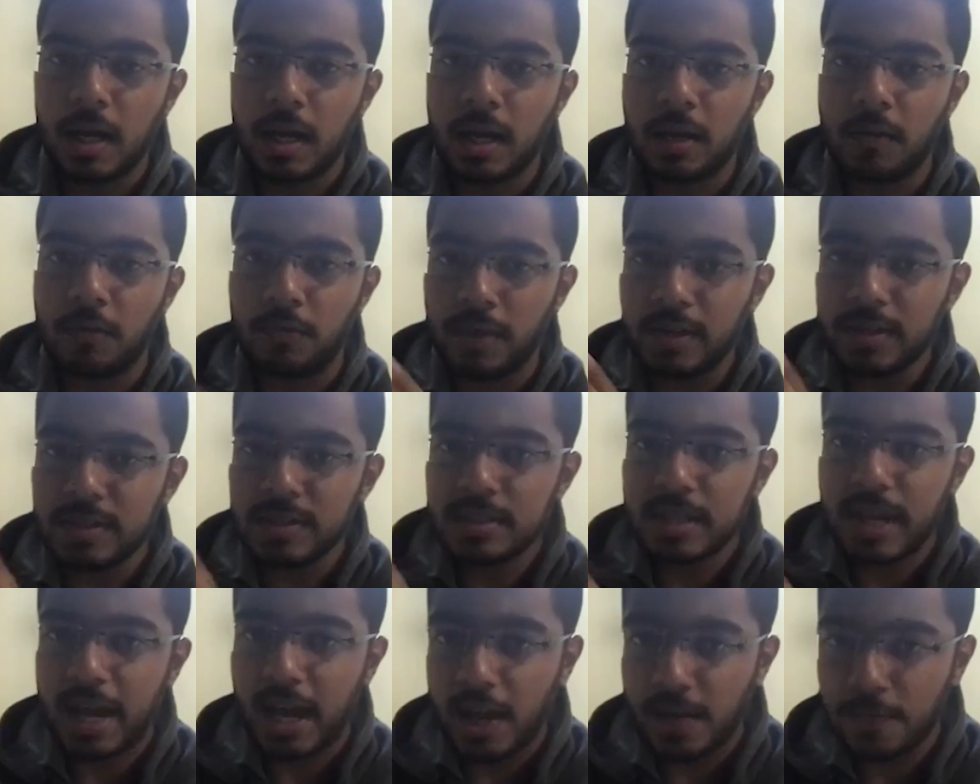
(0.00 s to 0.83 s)

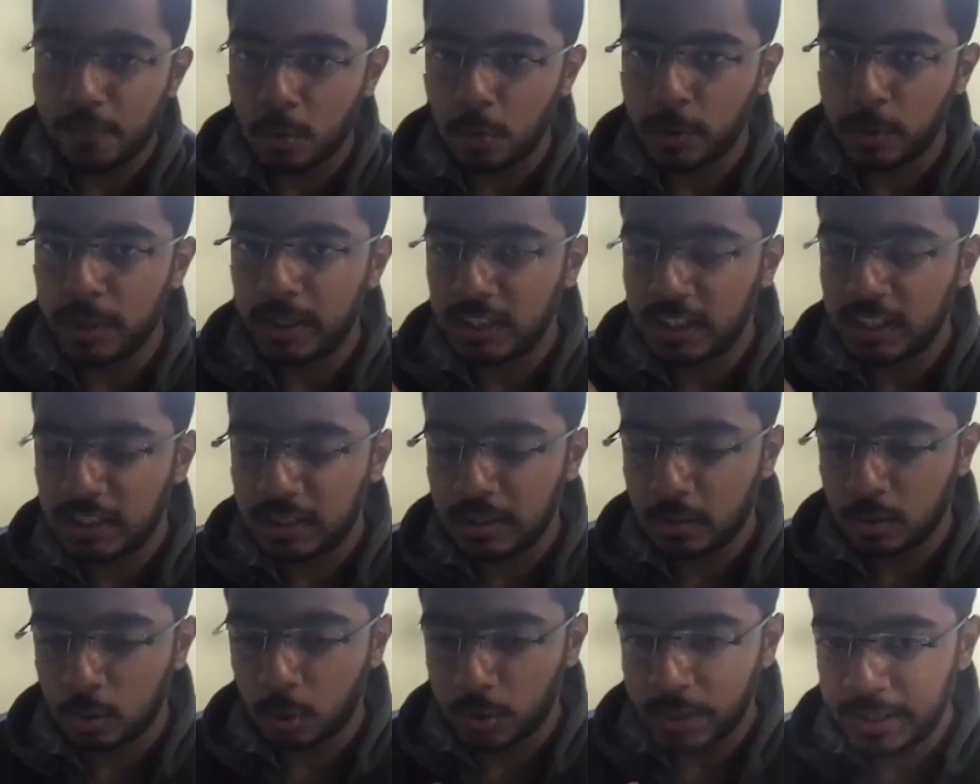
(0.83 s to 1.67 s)
once I have
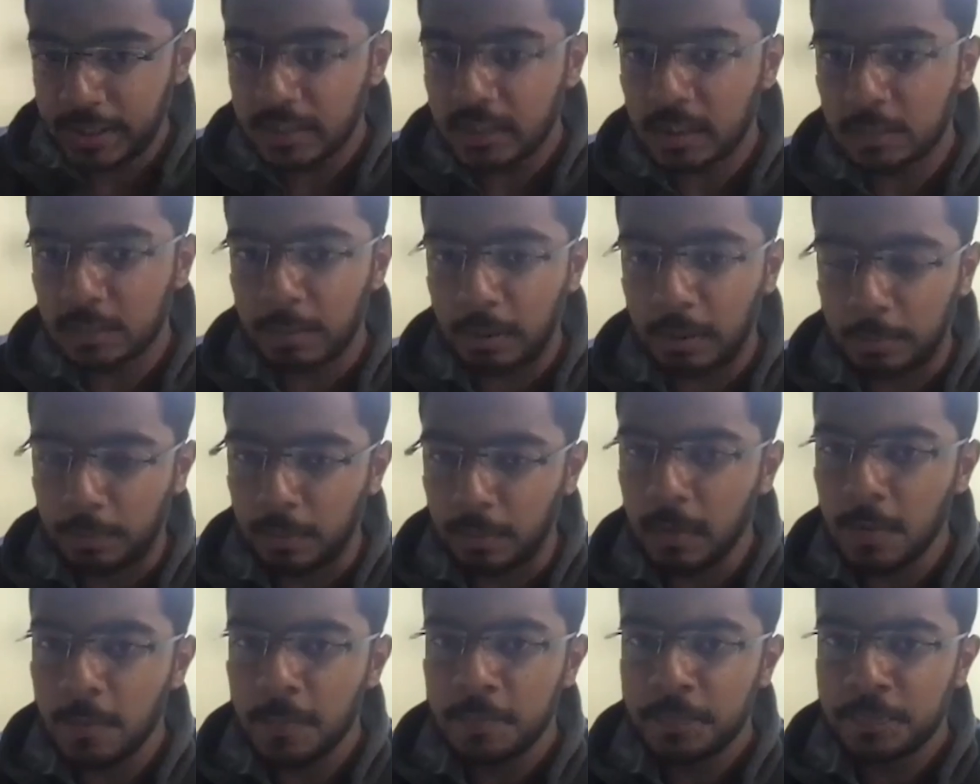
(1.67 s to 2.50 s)
rotated the
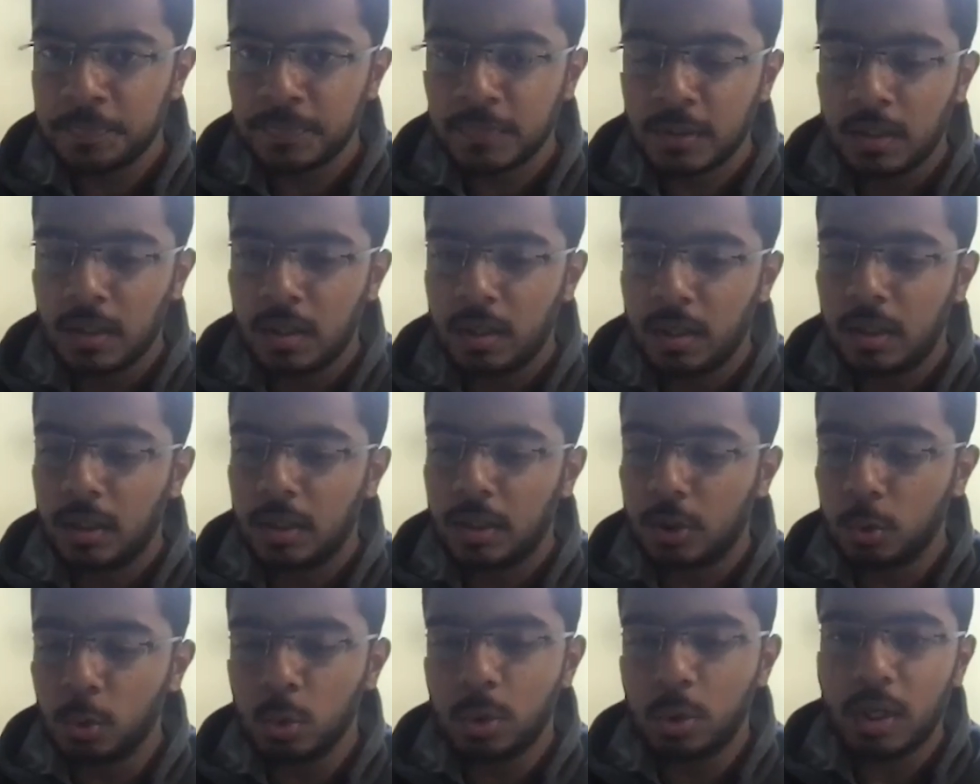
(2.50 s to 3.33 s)
paper,
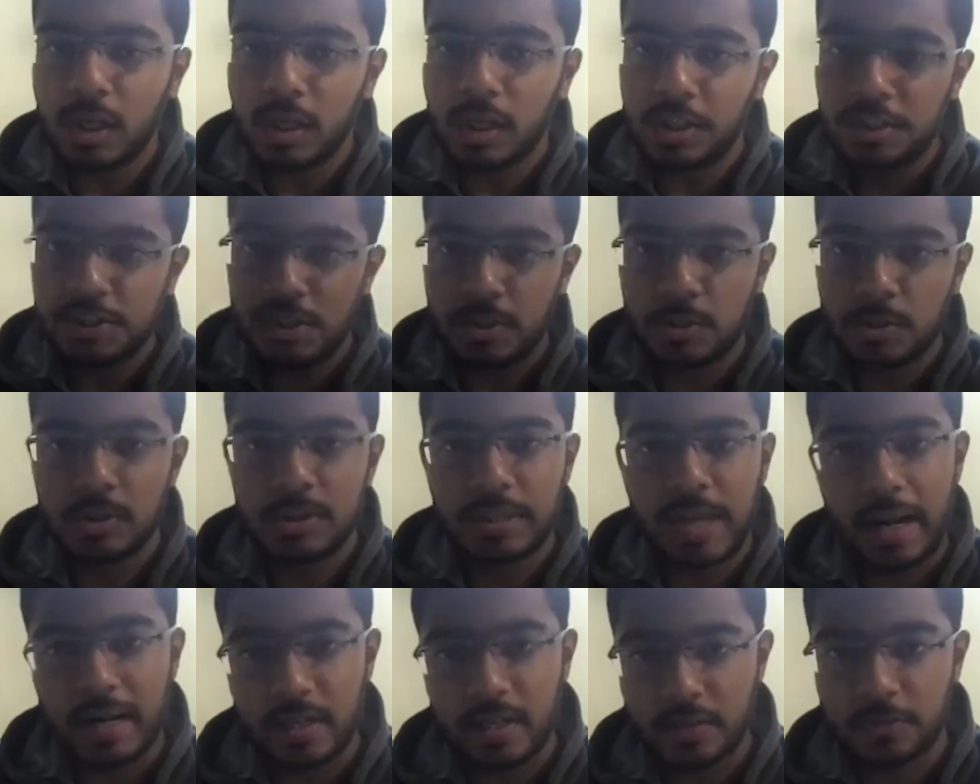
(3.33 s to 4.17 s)
2 conditions should
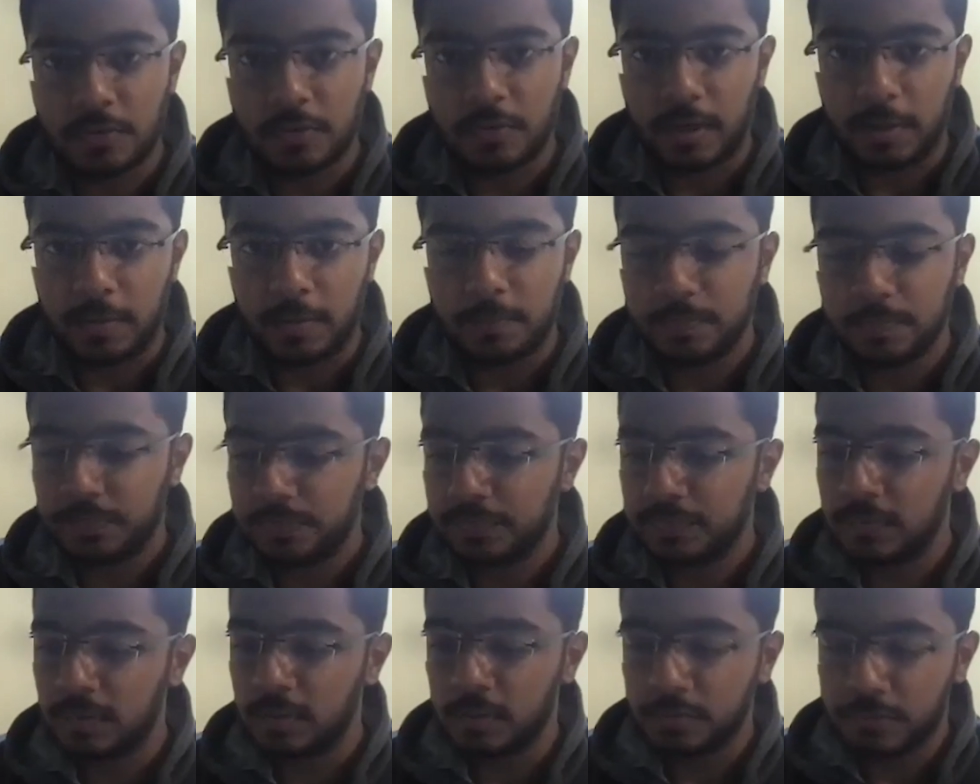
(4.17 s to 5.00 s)
satisfy.
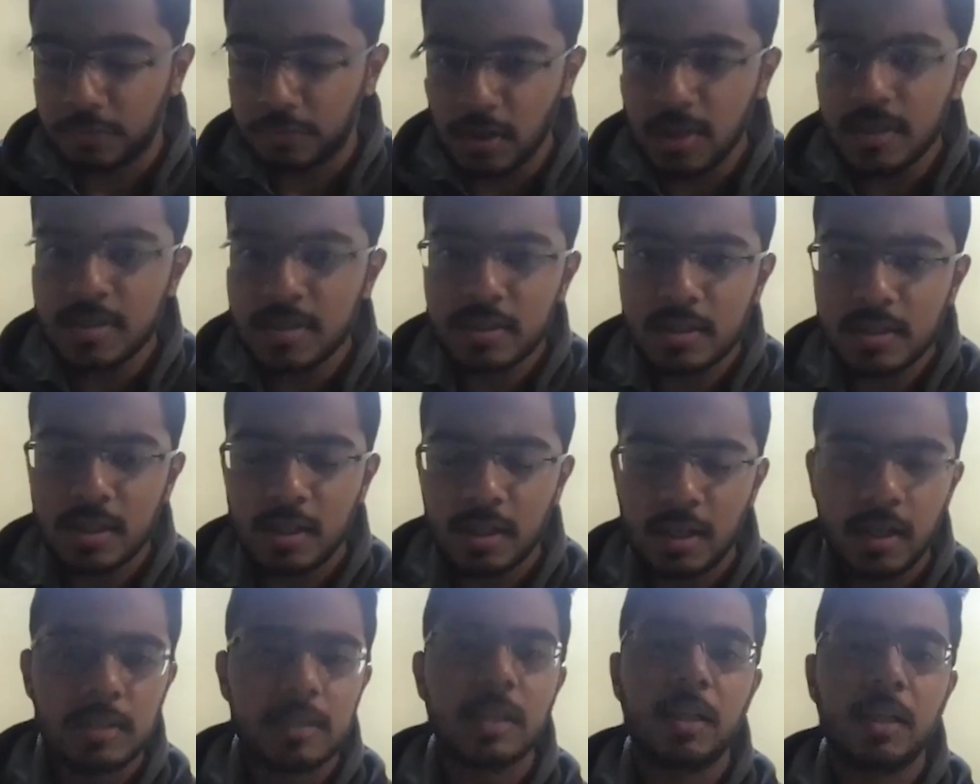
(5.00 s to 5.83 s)
The first,
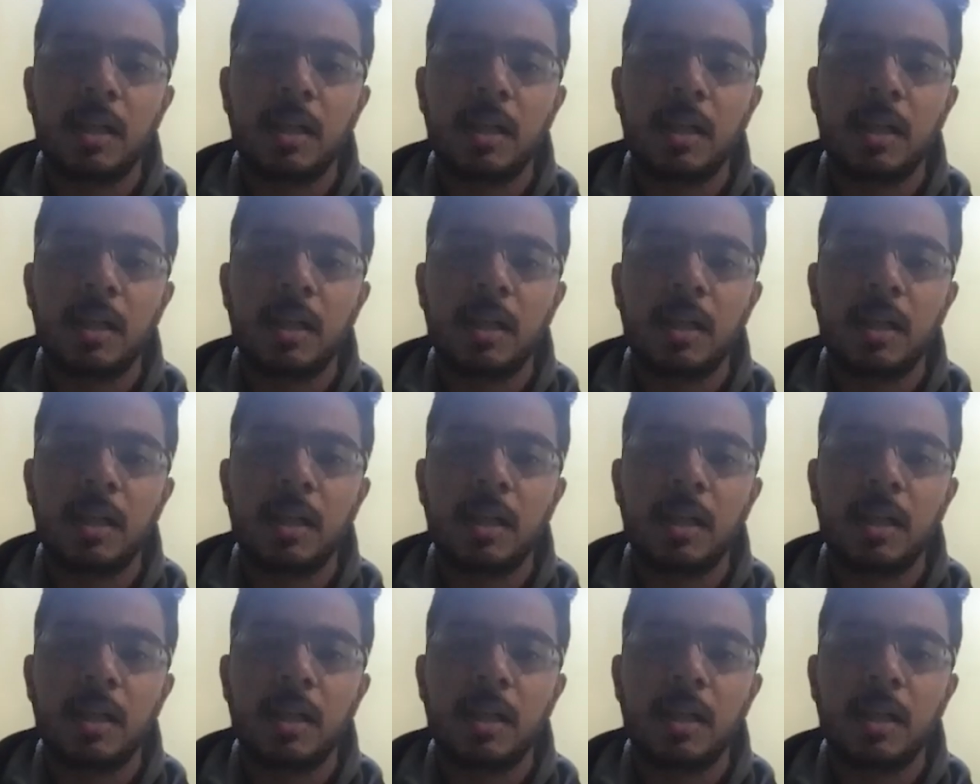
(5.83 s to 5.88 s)
the